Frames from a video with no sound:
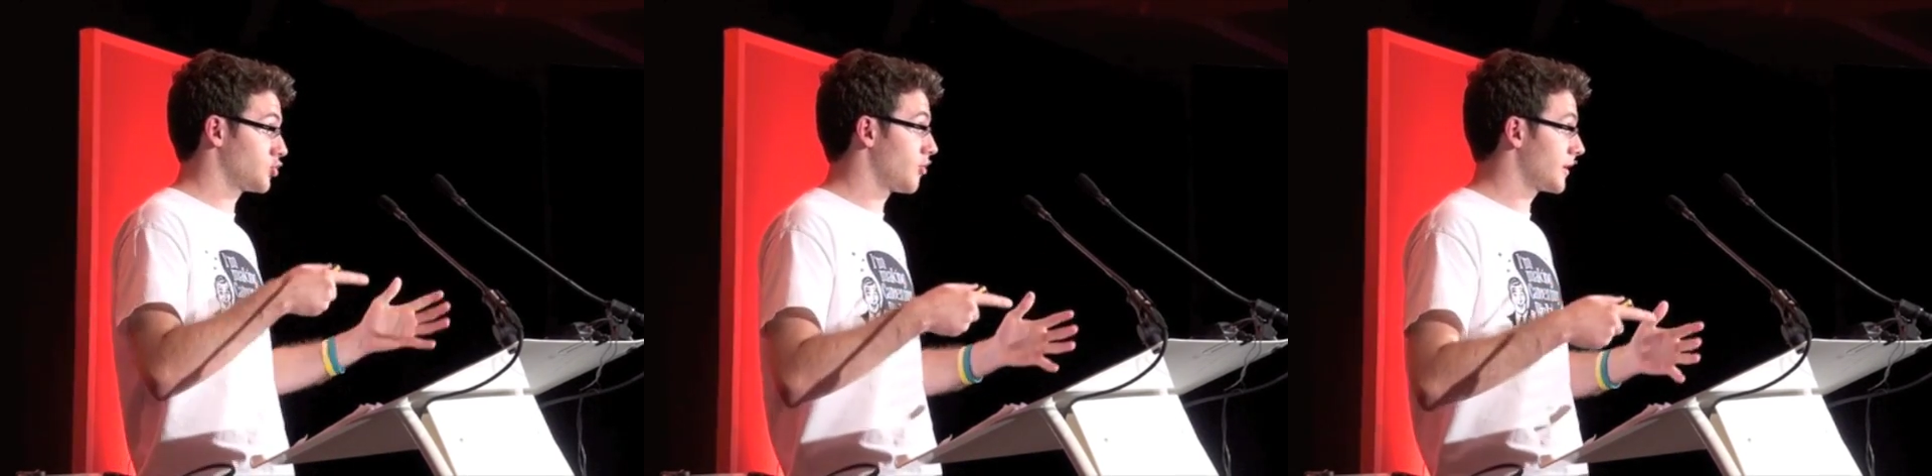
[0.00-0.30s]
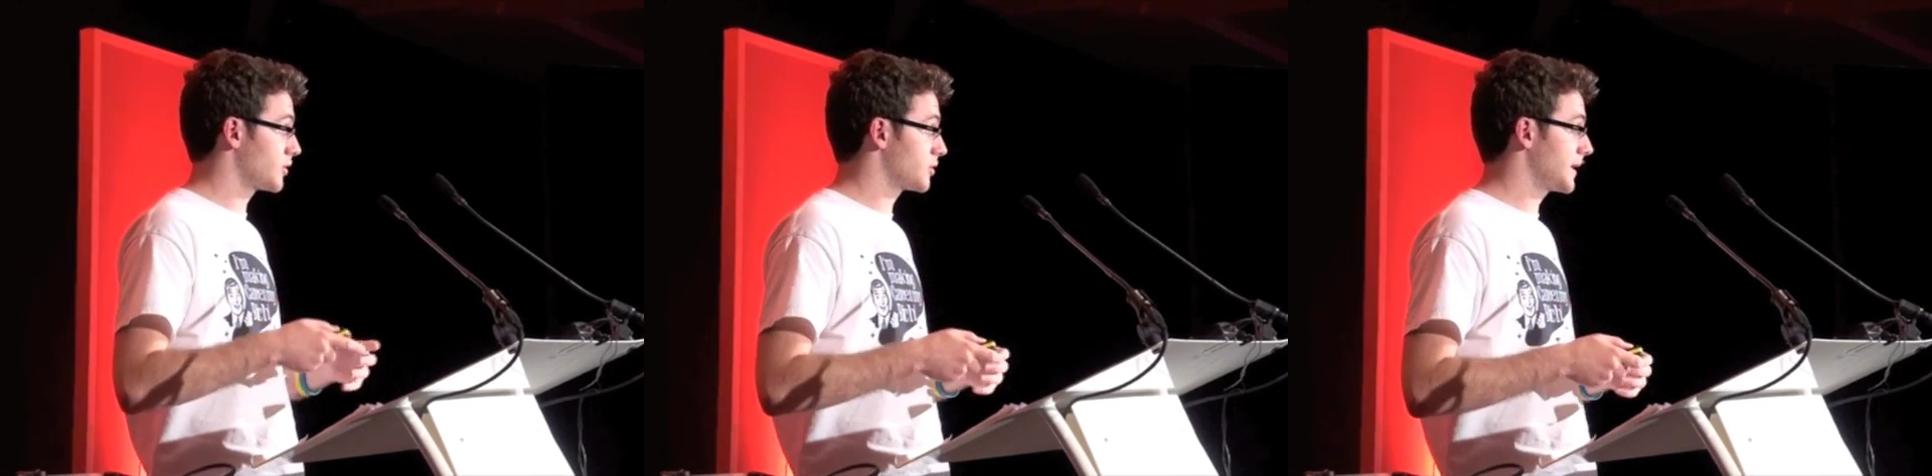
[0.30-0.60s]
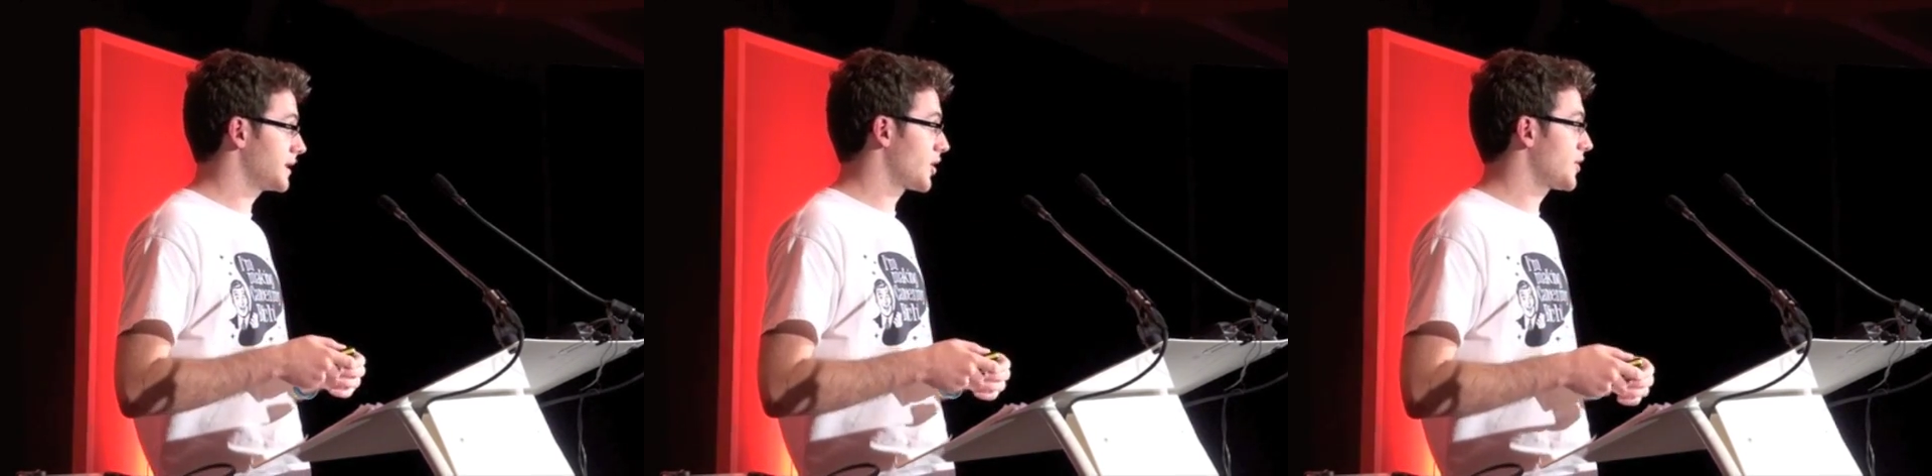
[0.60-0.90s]
drawing which was
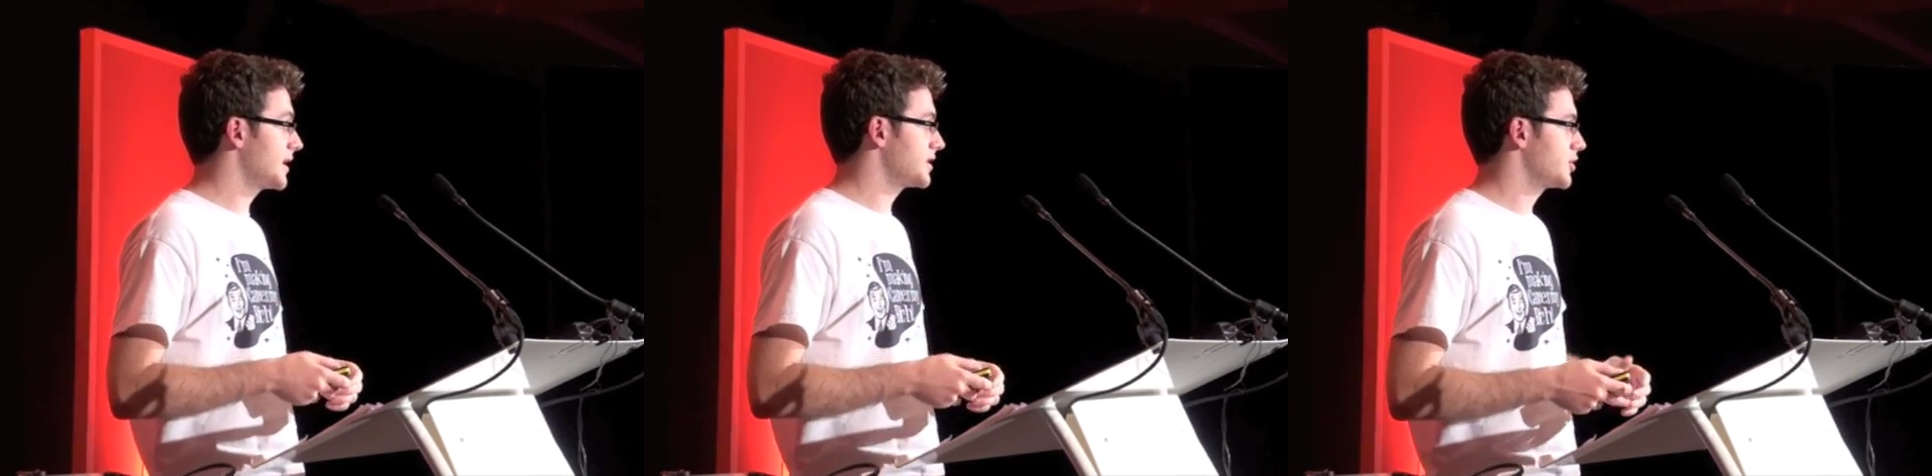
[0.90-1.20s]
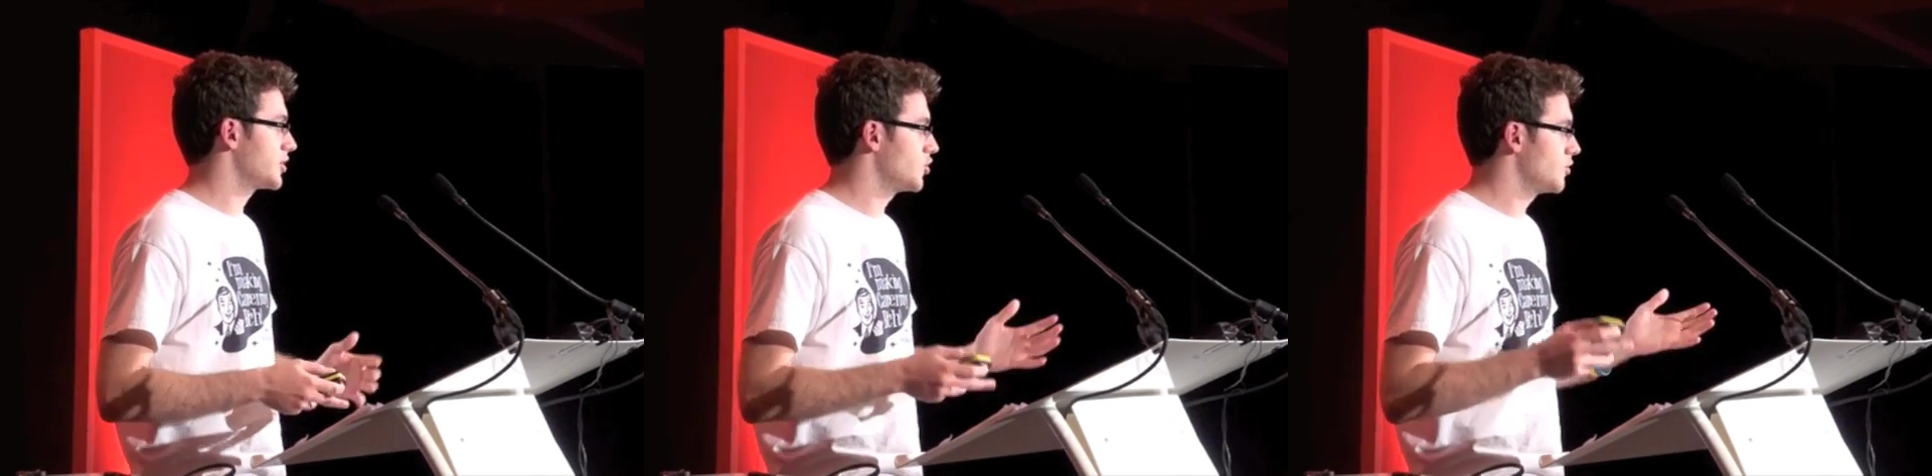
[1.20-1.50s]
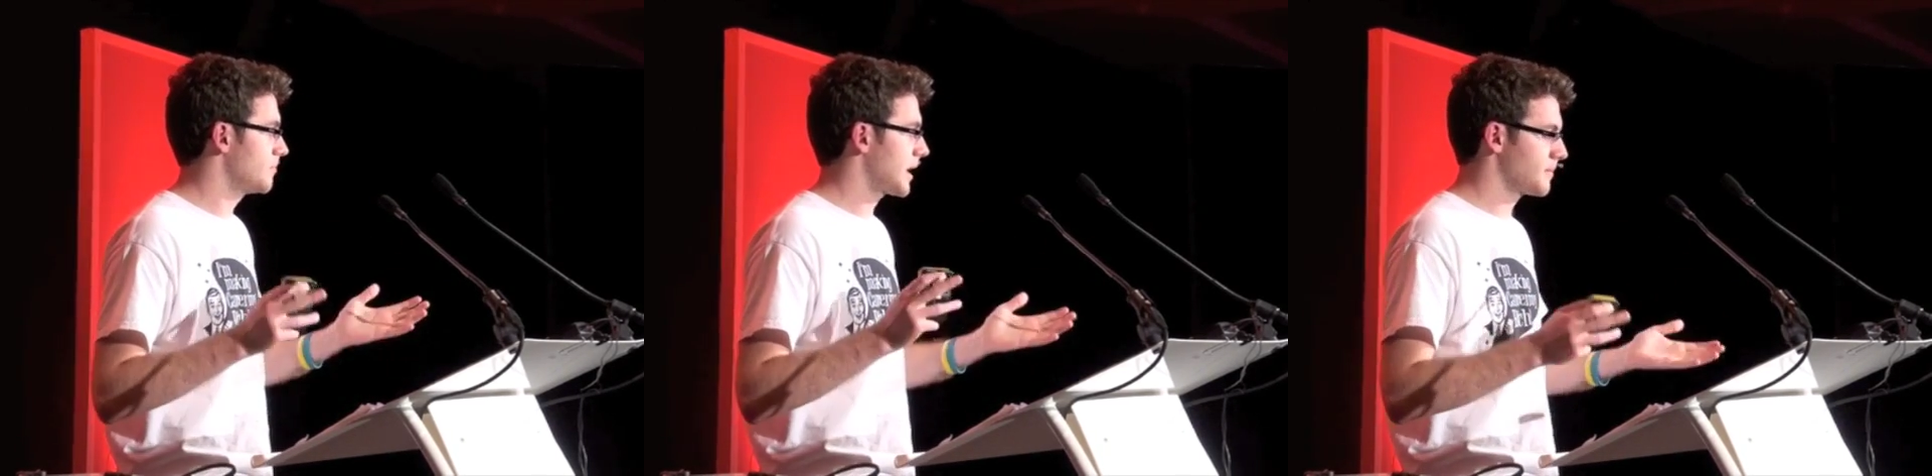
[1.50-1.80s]
being donated
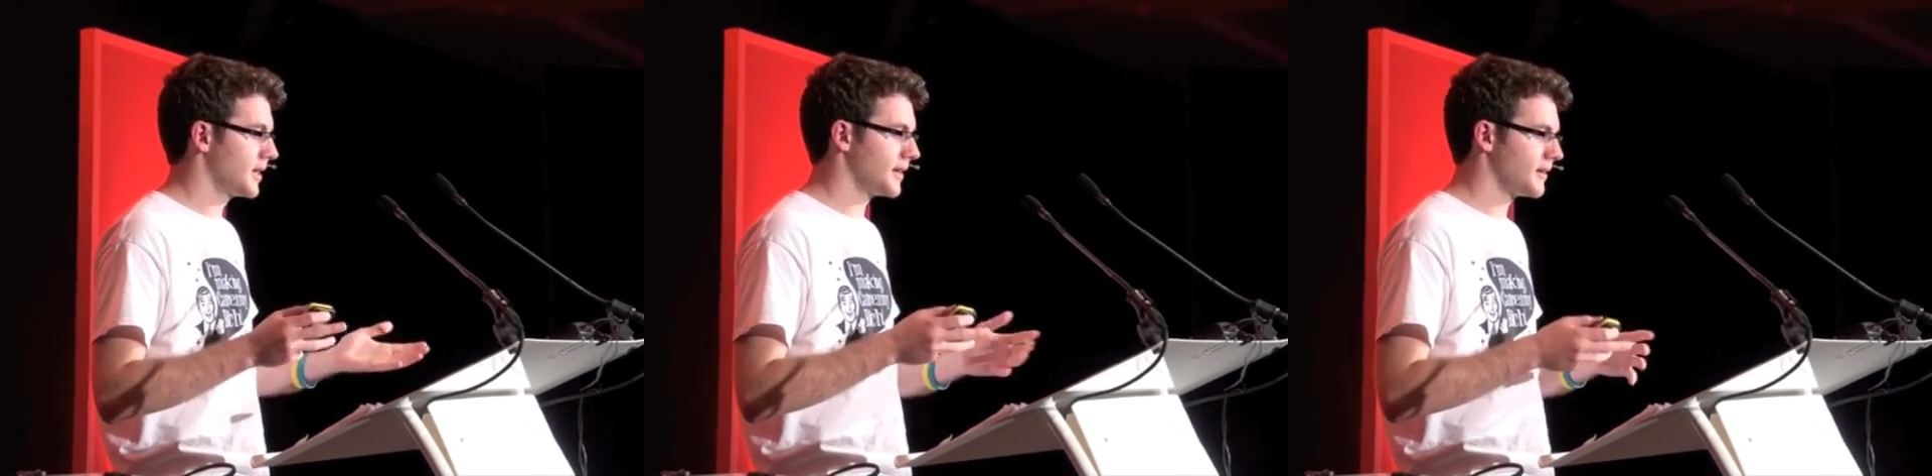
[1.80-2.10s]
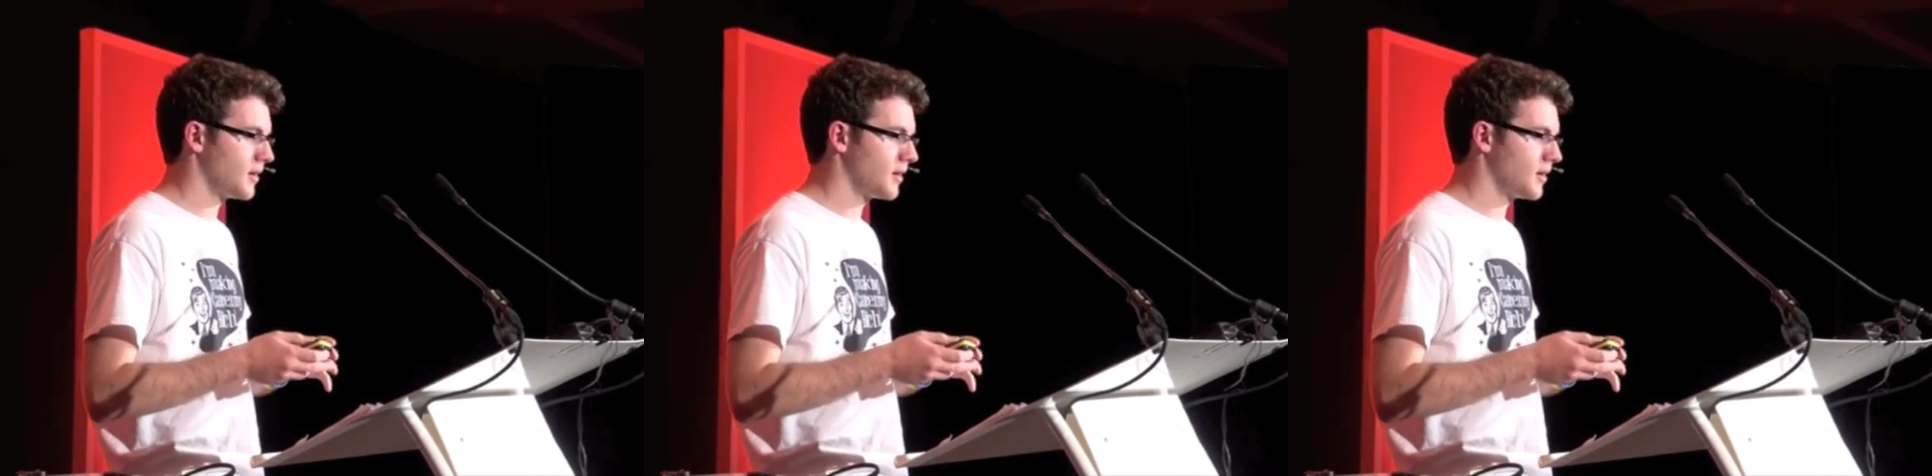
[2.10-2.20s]
to Macmillan,